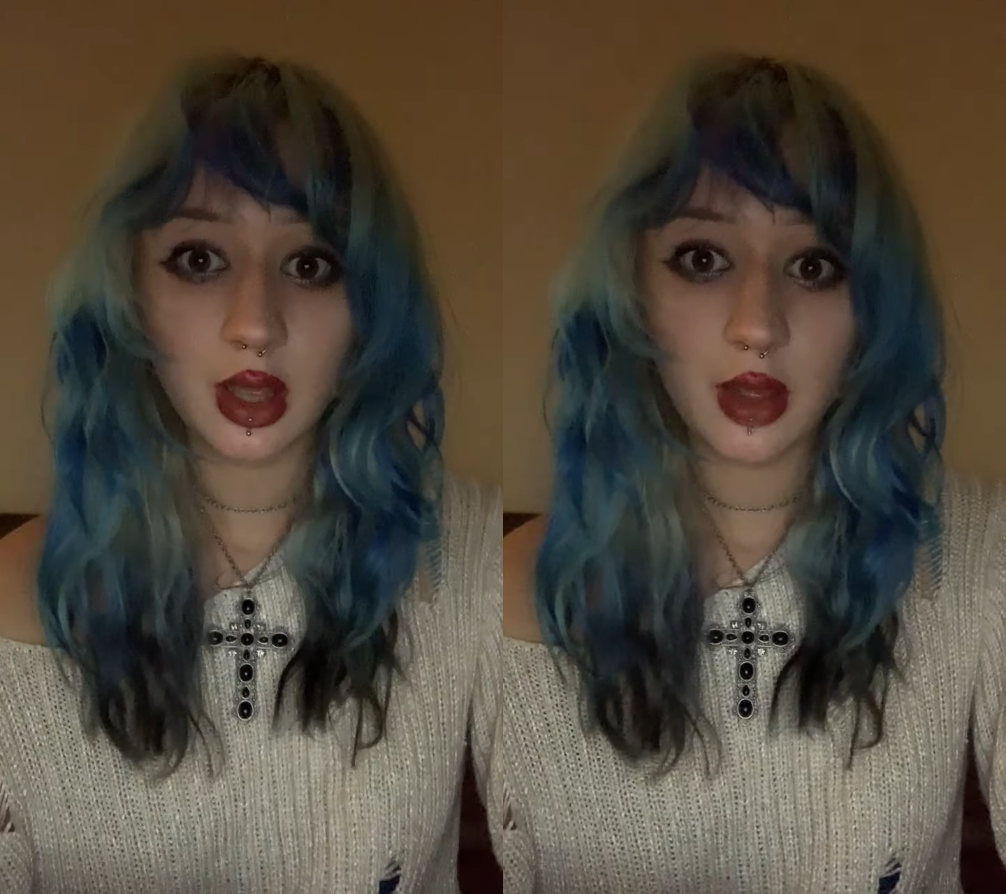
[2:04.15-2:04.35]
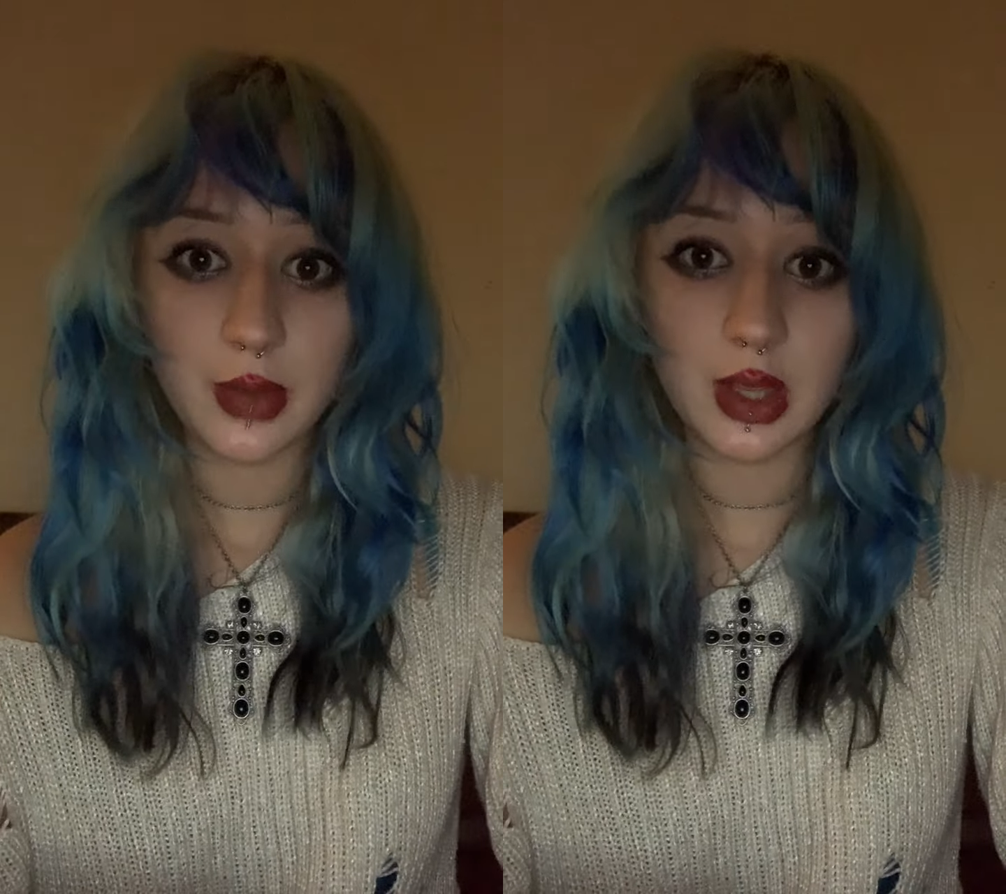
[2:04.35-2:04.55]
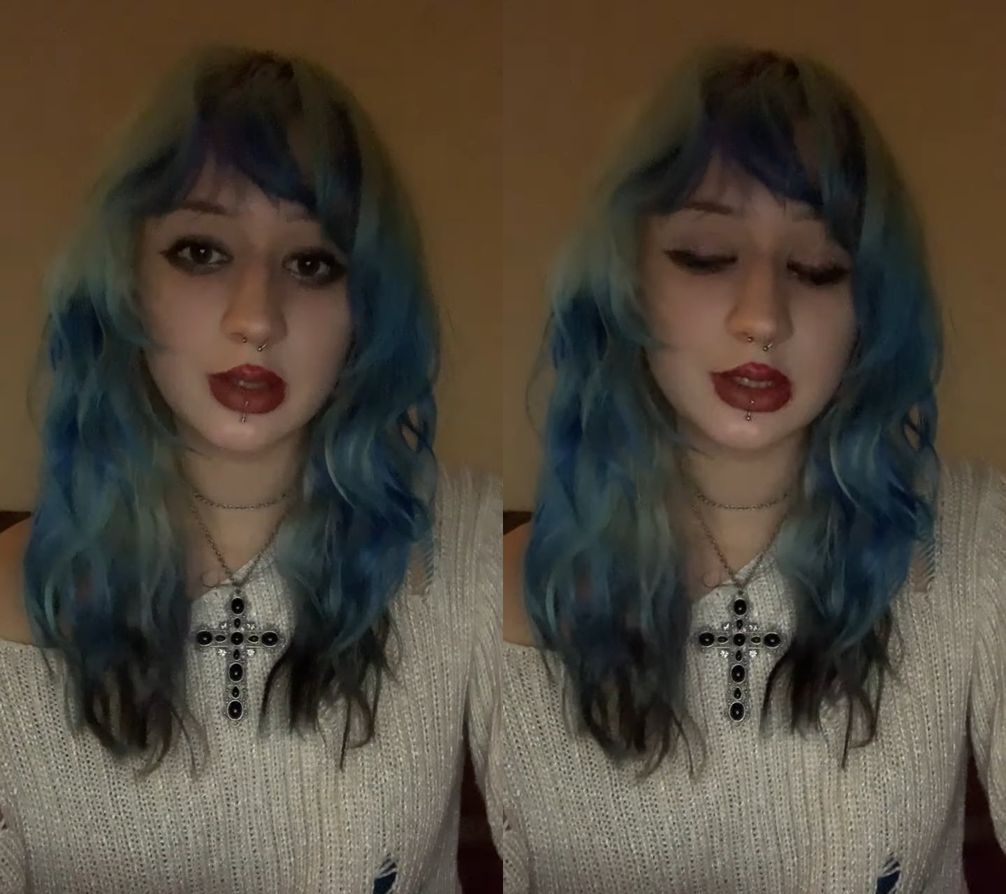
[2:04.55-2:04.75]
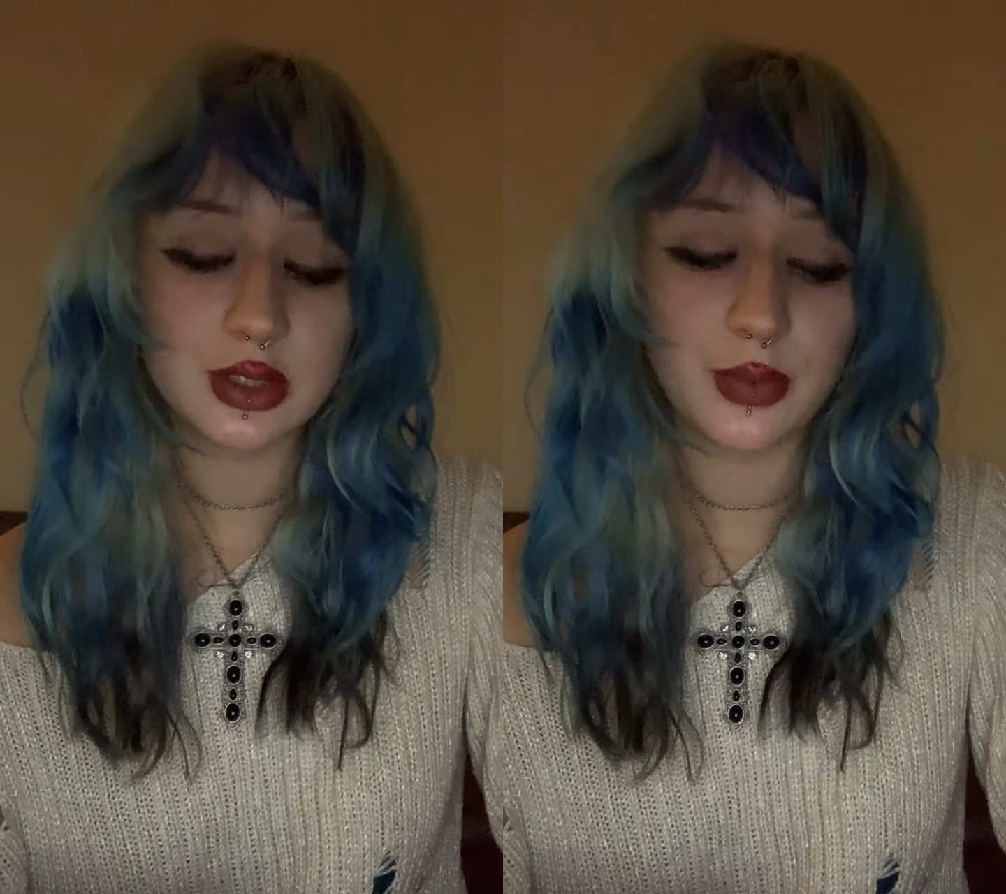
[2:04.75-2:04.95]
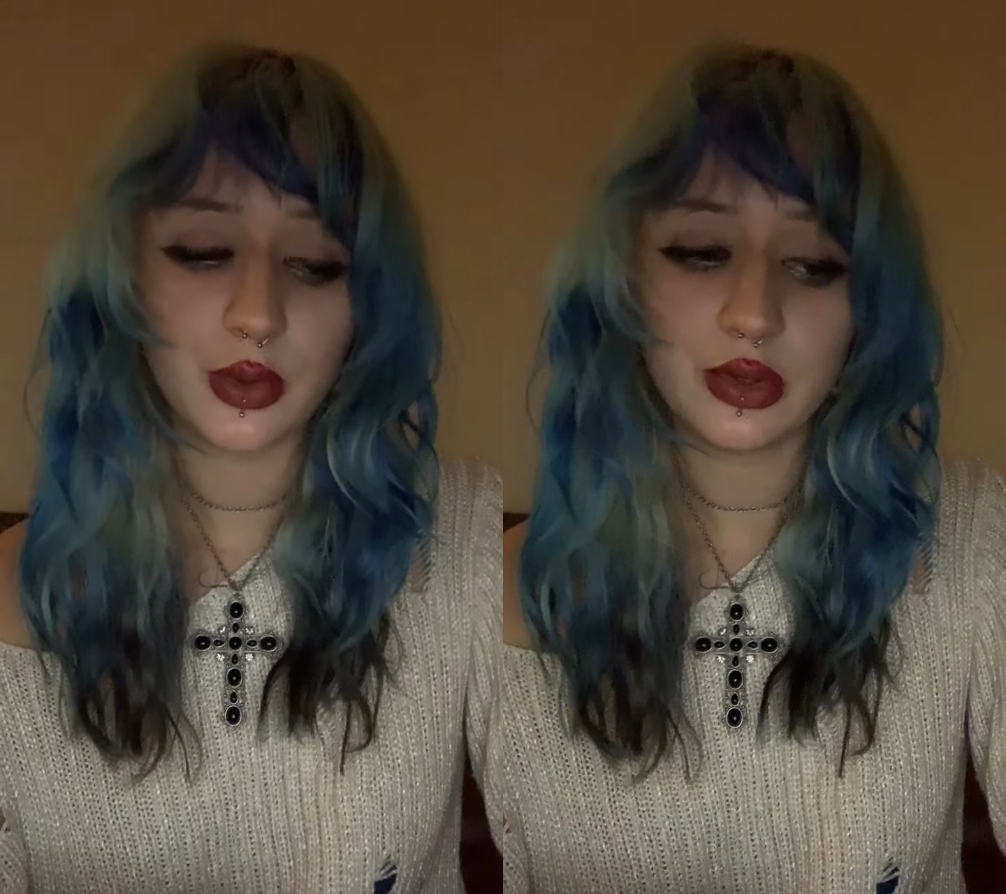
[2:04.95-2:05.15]
because
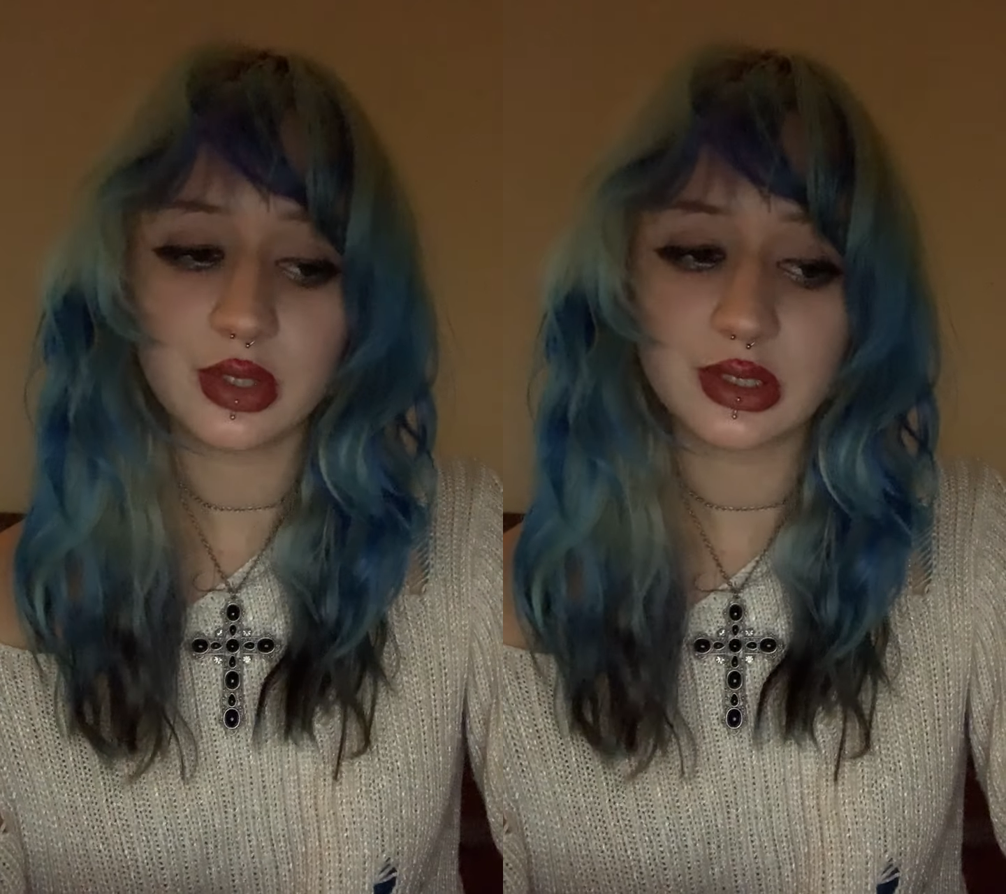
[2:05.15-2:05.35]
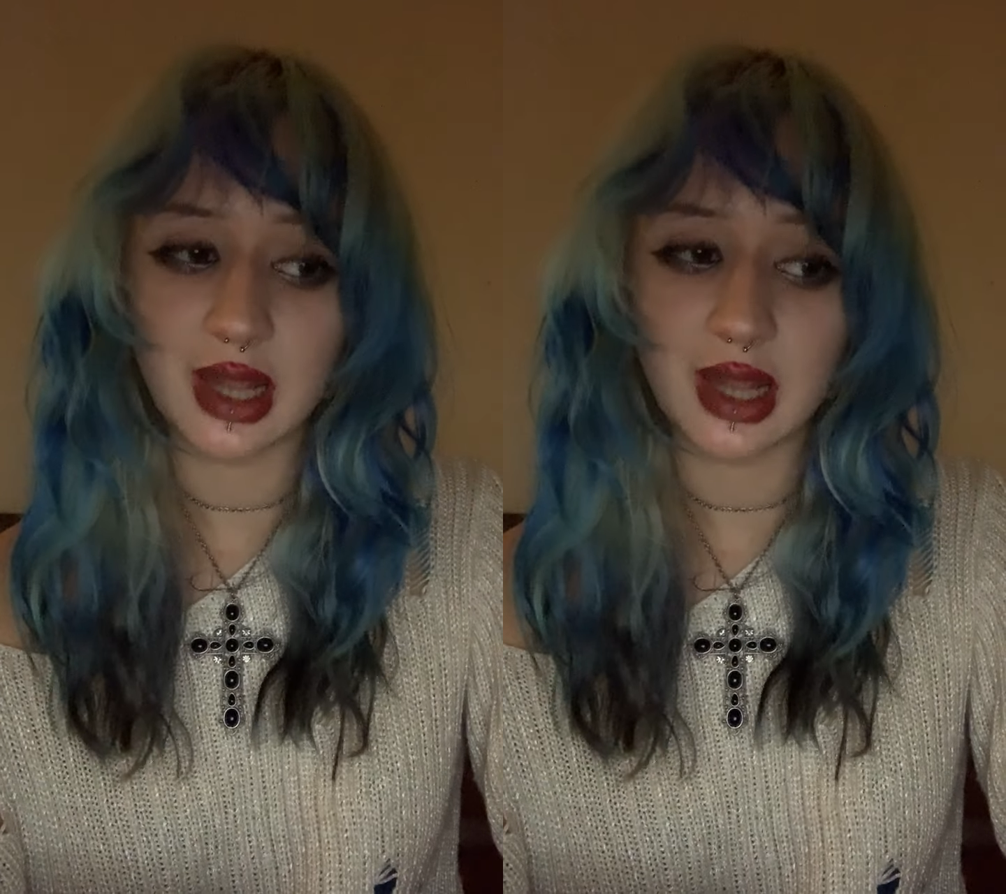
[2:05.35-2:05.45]
Napoleon doesn't